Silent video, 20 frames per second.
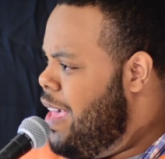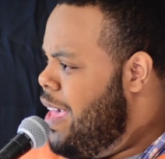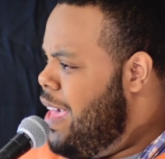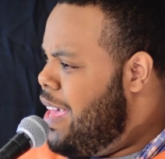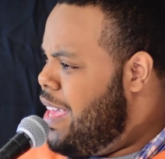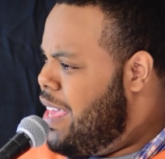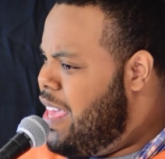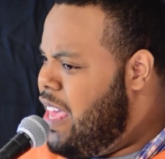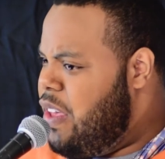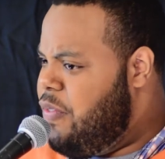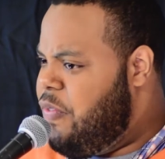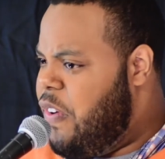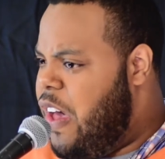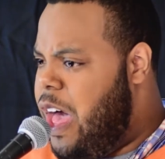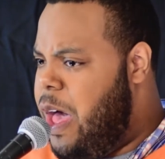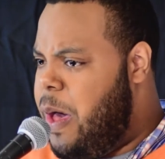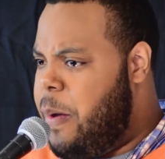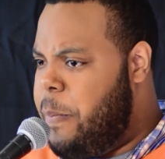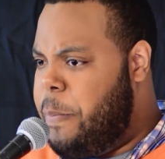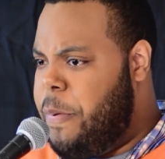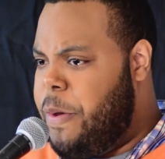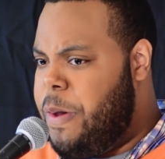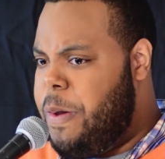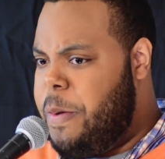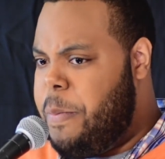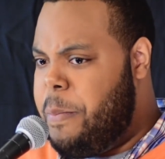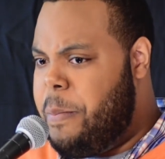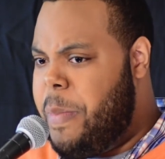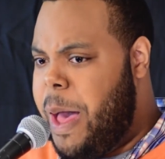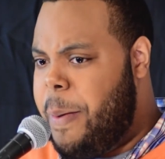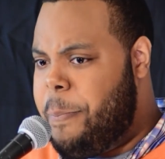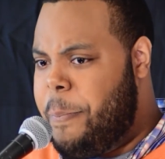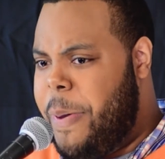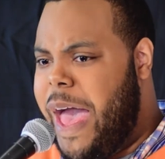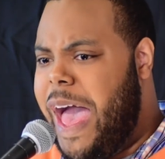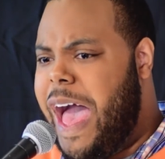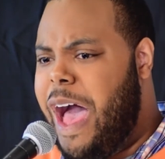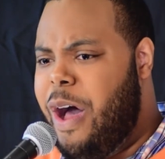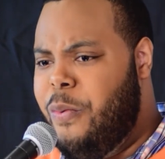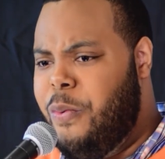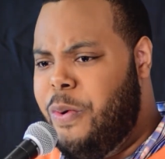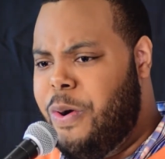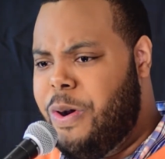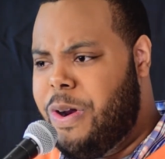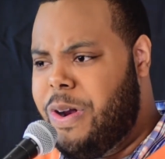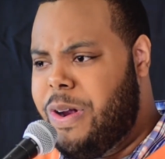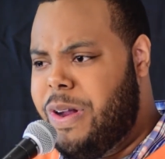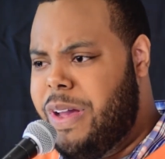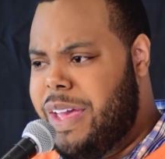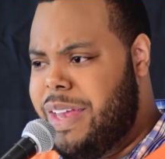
give up my power and